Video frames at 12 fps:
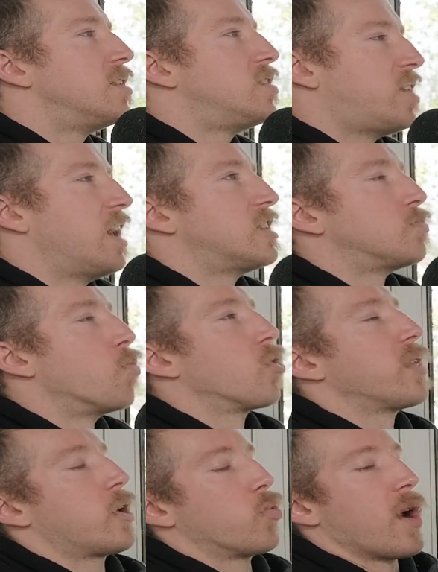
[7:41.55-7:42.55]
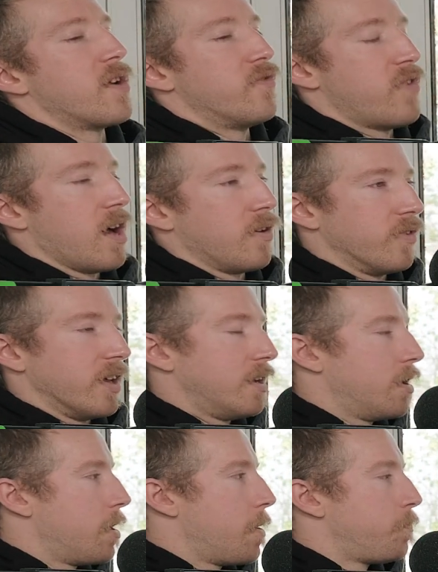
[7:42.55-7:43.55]
tastes more like red velvet
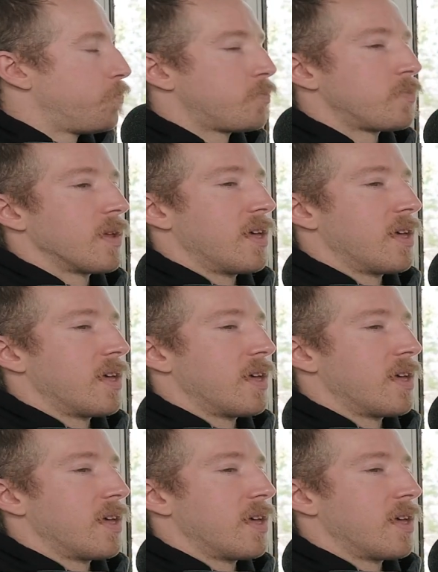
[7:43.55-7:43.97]
mm.